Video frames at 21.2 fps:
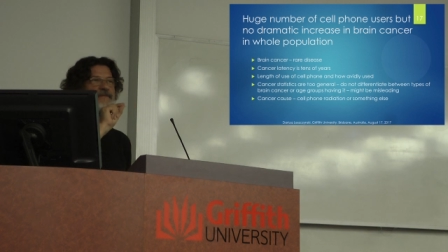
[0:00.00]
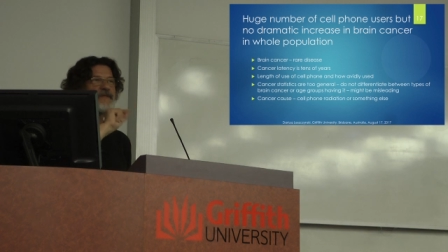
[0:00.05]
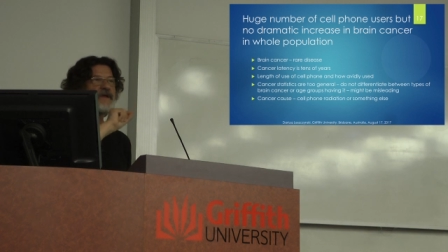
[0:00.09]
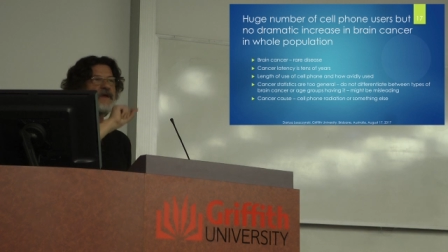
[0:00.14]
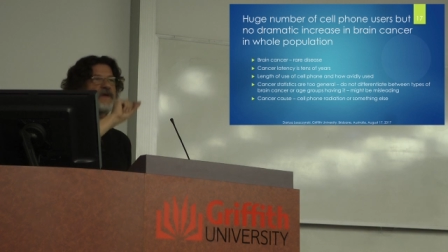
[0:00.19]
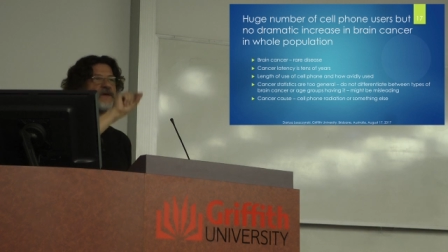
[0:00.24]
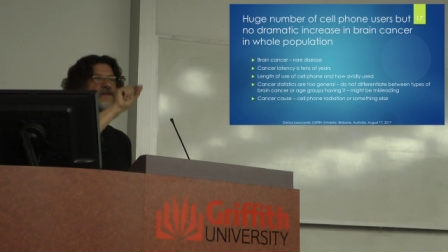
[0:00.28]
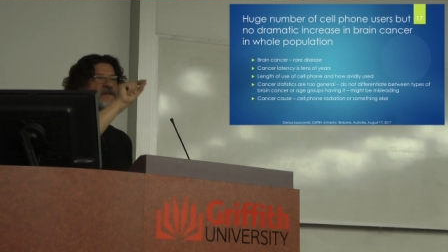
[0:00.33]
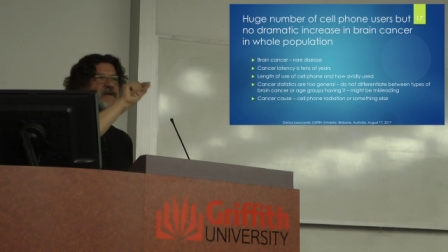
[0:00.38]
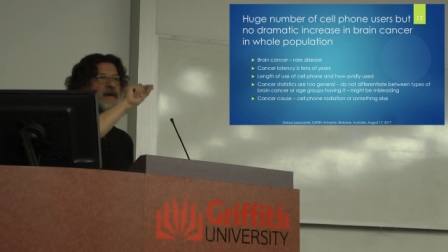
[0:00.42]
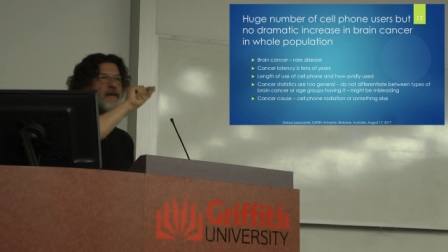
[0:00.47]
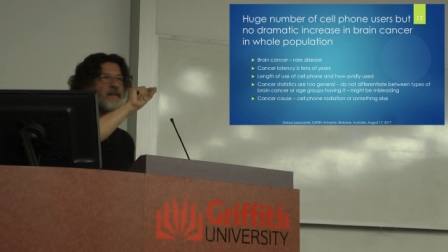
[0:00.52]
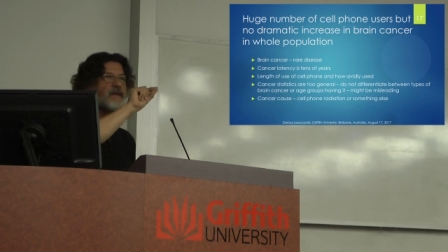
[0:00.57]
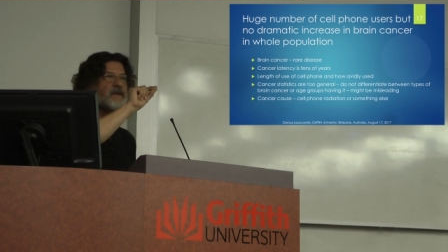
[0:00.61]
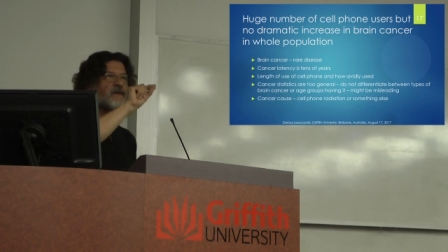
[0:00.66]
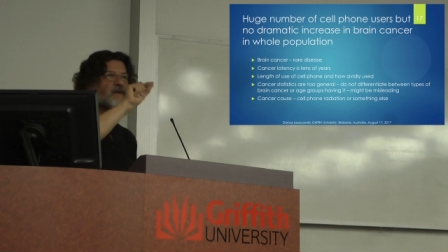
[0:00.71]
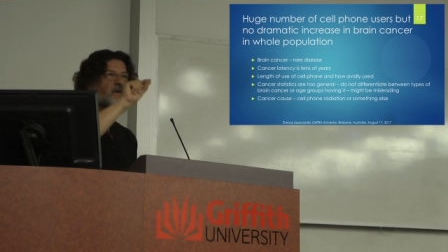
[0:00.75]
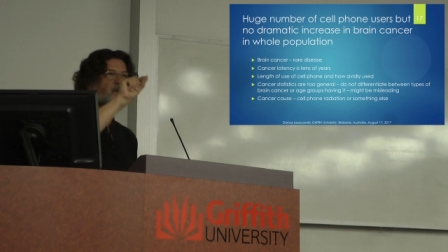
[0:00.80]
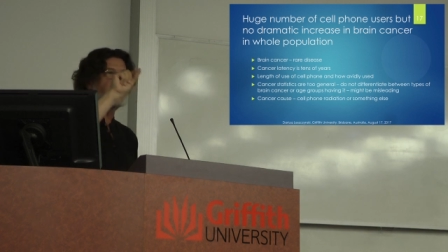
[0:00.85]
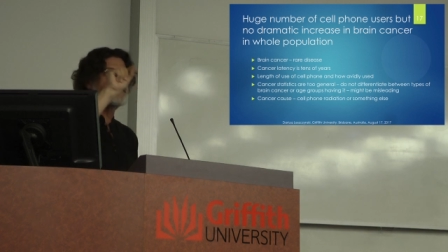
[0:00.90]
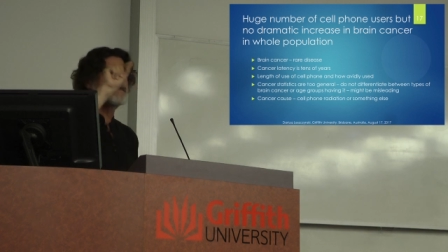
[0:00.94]
if there is
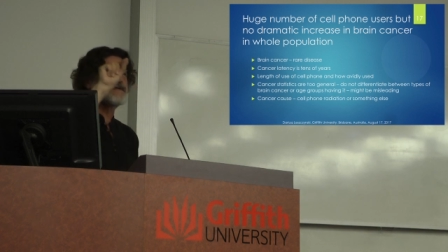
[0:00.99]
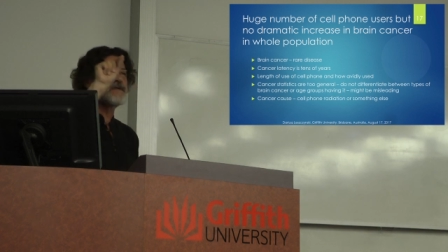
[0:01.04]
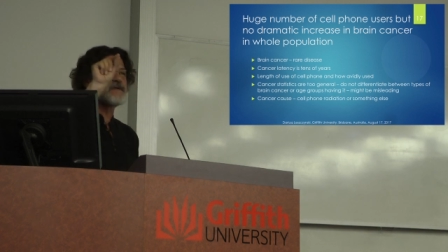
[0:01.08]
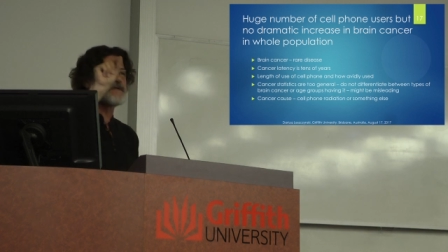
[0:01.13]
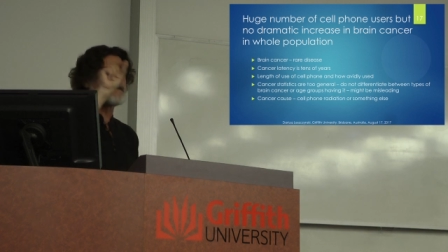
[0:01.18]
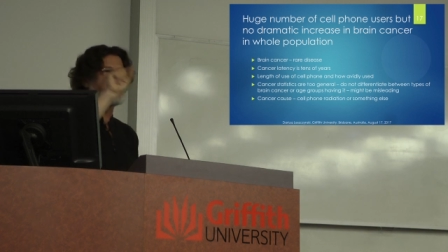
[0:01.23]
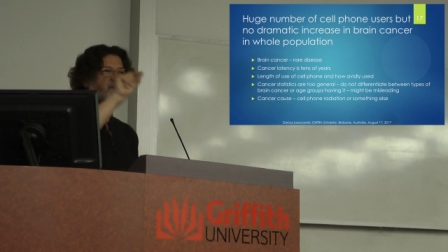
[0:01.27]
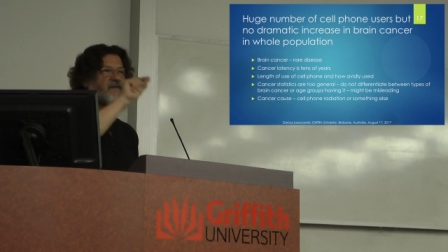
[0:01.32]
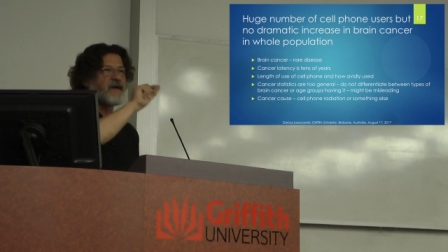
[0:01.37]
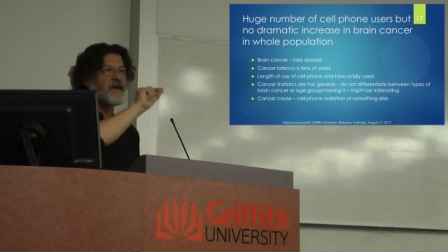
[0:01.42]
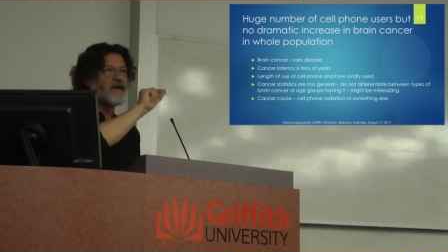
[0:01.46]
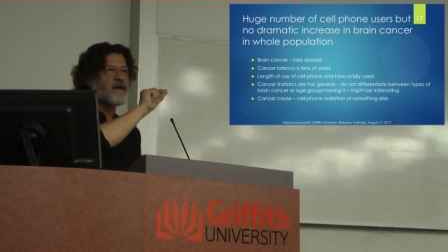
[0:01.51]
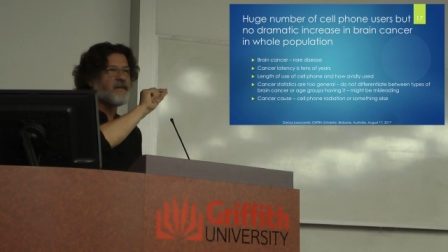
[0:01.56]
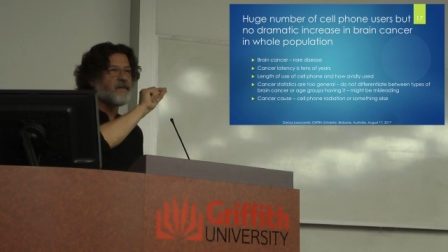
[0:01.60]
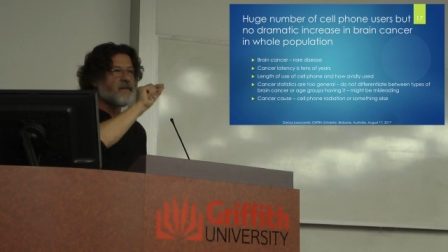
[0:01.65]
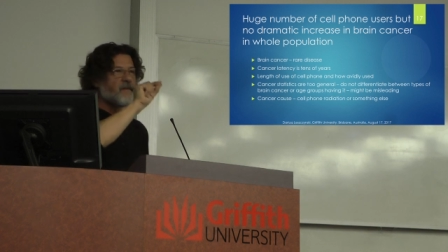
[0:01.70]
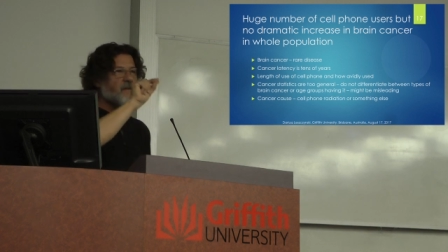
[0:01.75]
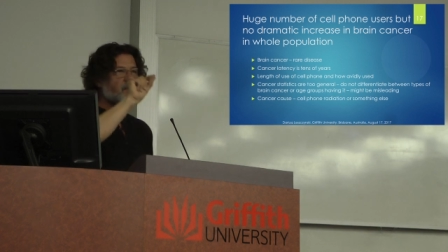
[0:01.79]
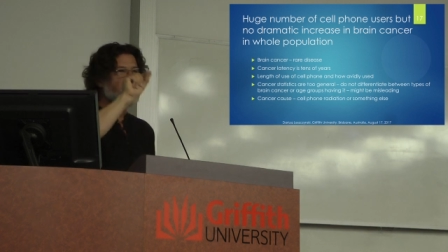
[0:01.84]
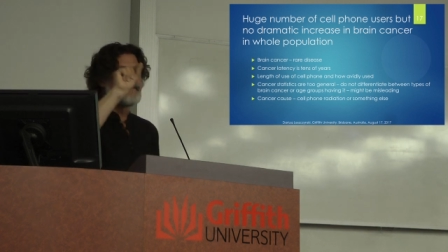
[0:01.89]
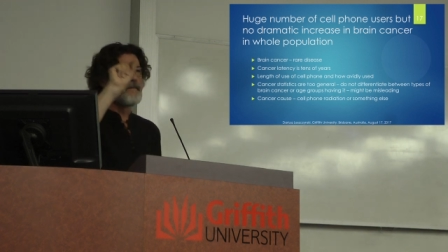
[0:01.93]
some increase, it is
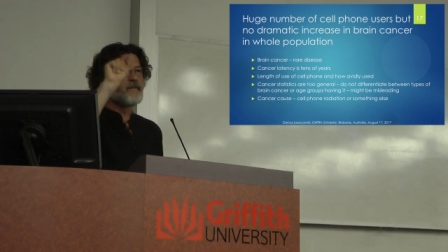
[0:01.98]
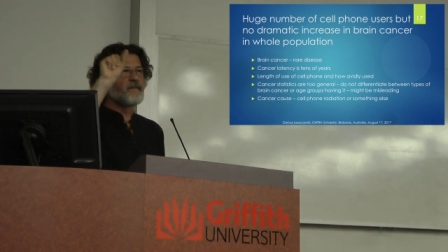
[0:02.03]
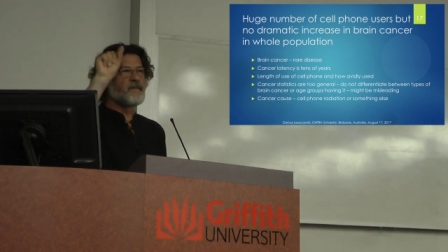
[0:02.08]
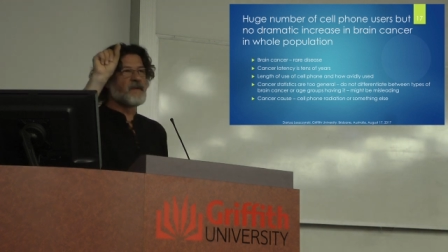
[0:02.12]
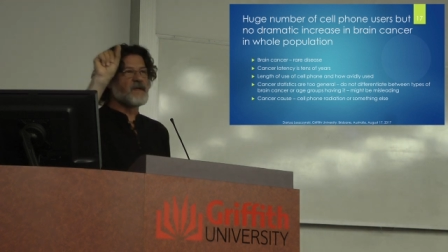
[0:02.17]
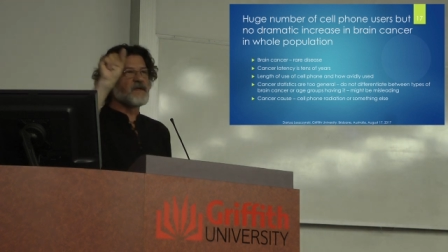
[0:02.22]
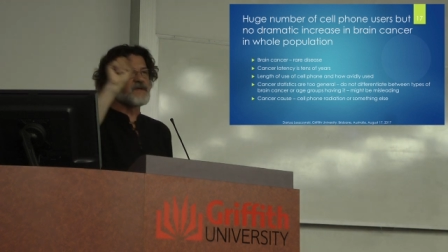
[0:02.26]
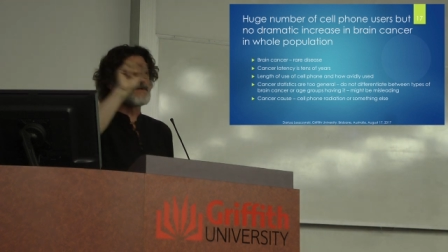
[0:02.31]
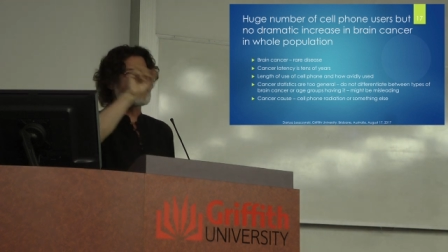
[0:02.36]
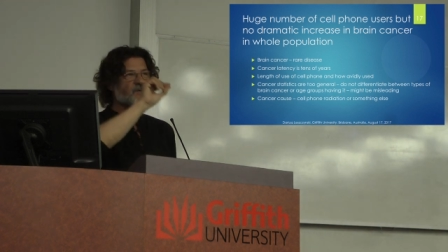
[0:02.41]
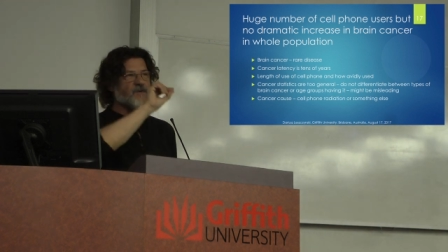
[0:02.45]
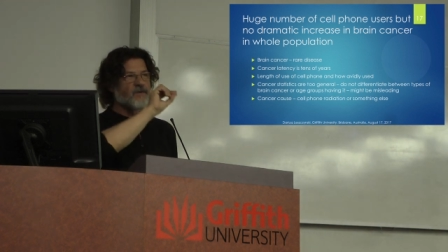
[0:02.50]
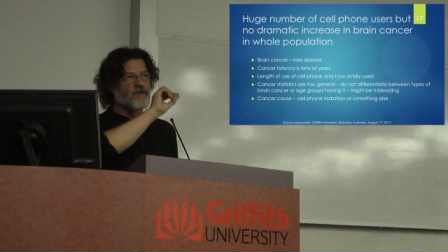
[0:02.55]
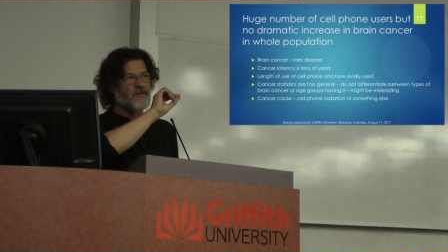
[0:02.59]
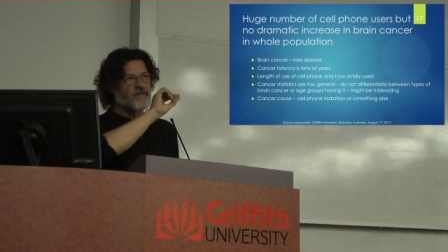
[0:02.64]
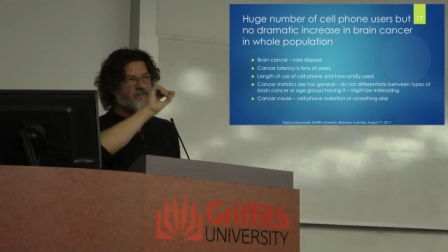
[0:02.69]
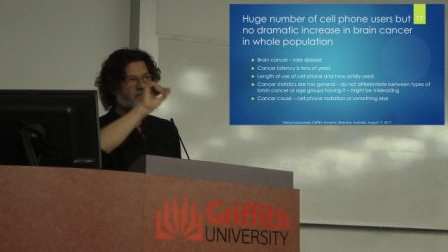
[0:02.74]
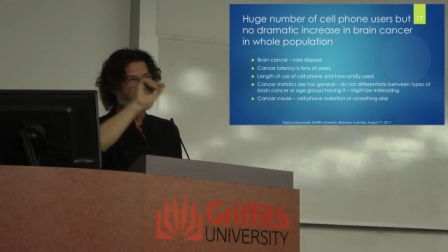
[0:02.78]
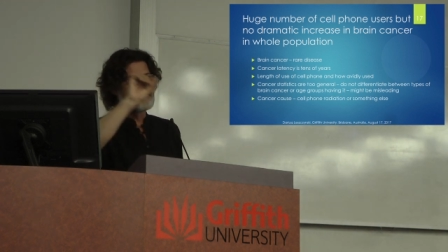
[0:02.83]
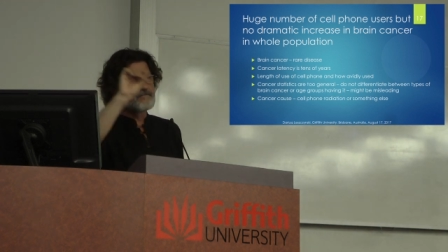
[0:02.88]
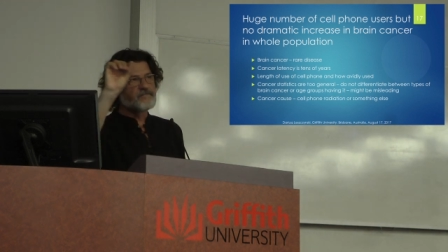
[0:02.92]
very
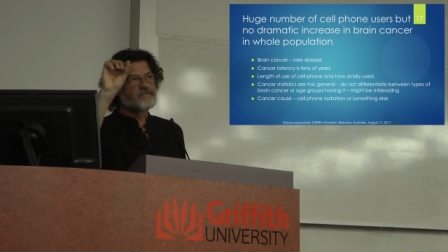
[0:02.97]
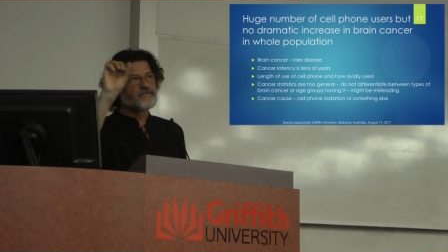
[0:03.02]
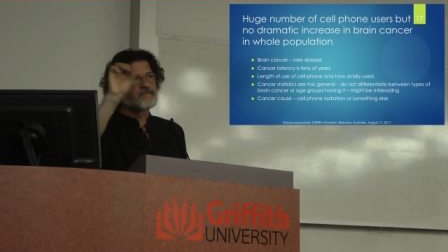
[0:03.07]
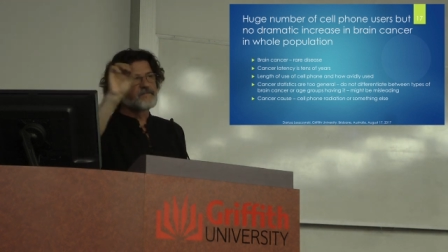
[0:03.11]
minuscule,